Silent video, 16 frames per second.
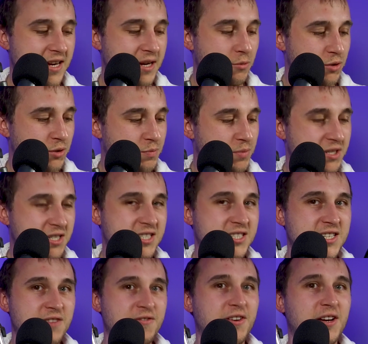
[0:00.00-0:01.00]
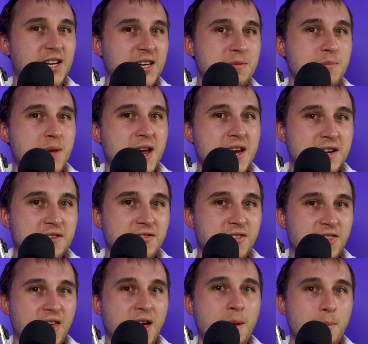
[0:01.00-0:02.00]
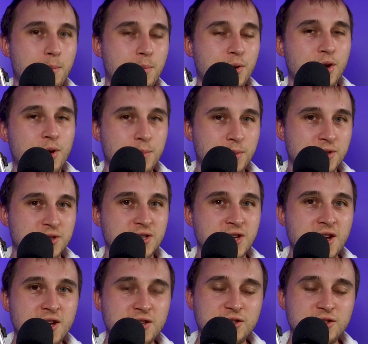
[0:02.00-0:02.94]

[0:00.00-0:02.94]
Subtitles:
It was specifically made for that purpose.